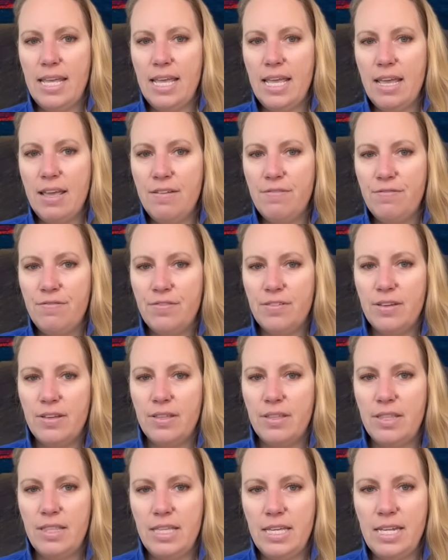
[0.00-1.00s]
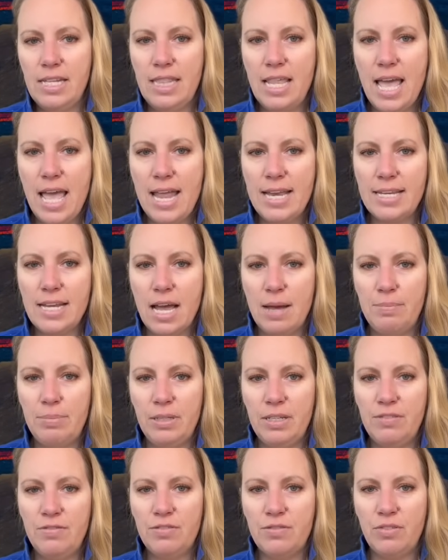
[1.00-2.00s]
if the land
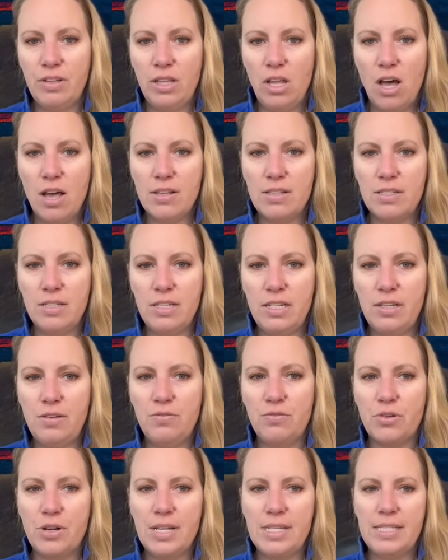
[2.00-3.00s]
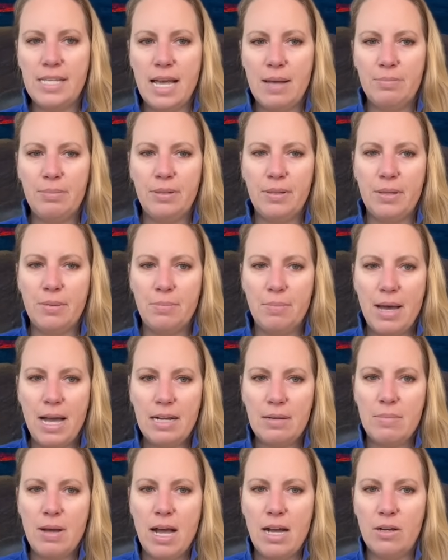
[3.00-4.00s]
uplift velocity, for example, the
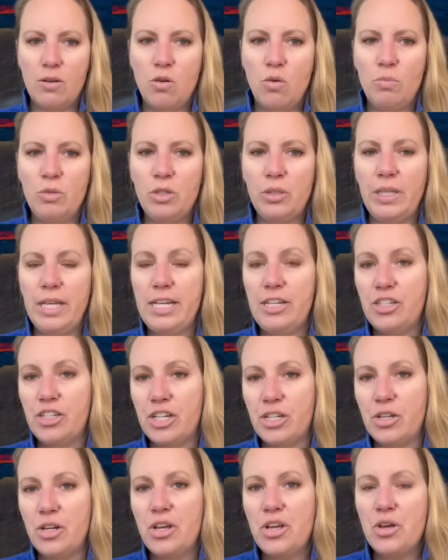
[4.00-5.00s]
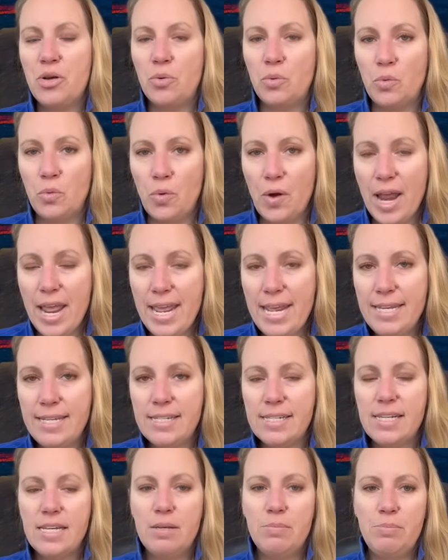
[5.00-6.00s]
magma accumulation
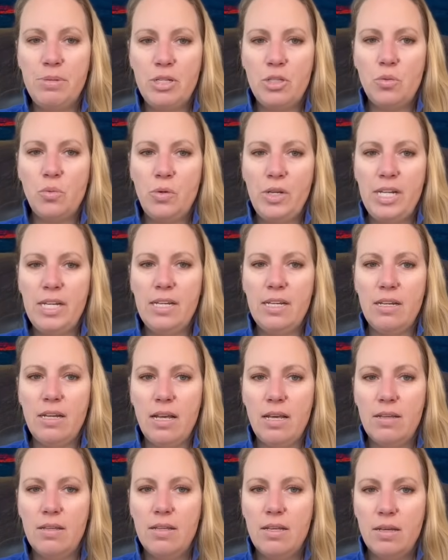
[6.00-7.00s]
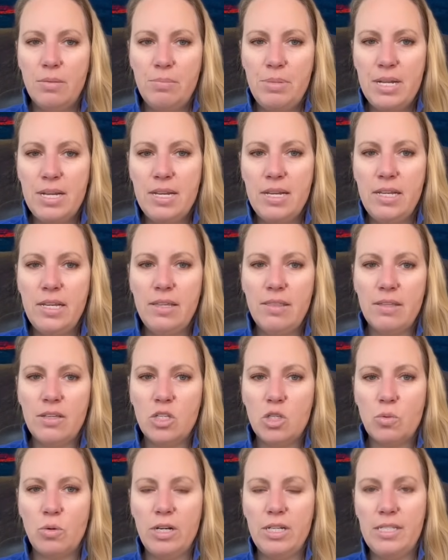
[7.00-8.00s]
rate between beneath
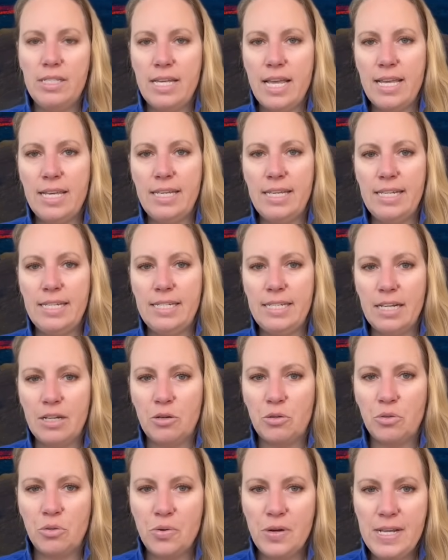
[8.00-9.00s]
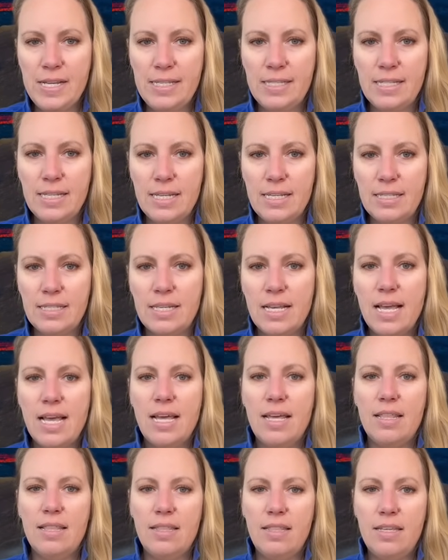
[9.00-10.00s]
Svartsengi decreases,
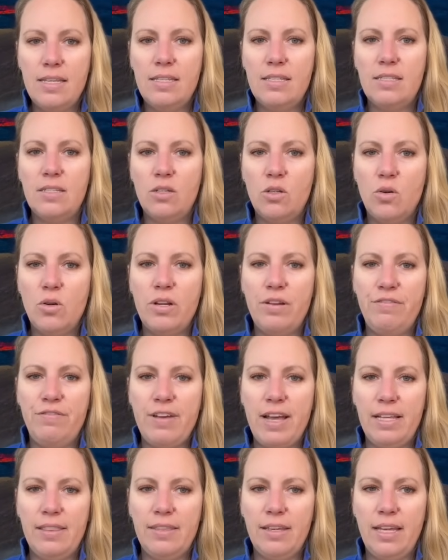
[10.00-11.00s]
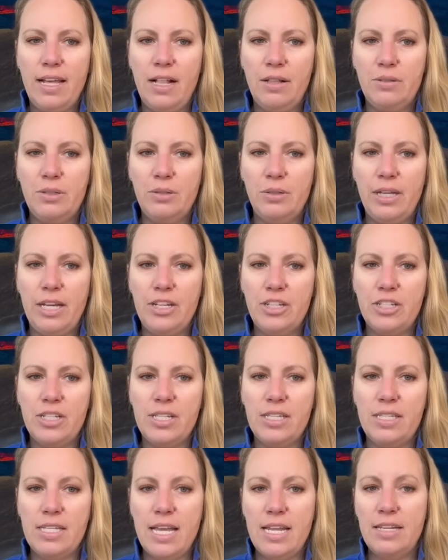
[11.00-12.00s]
this could affect the
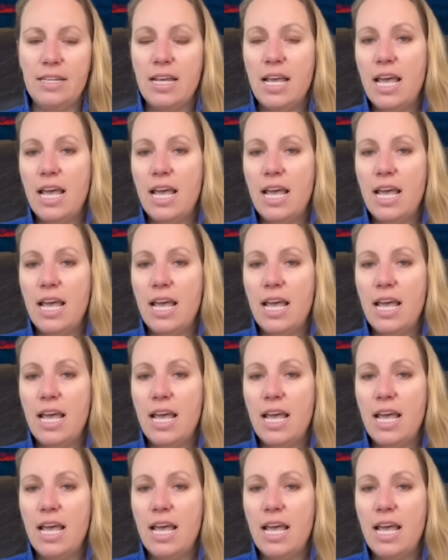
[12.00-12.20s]
calculations and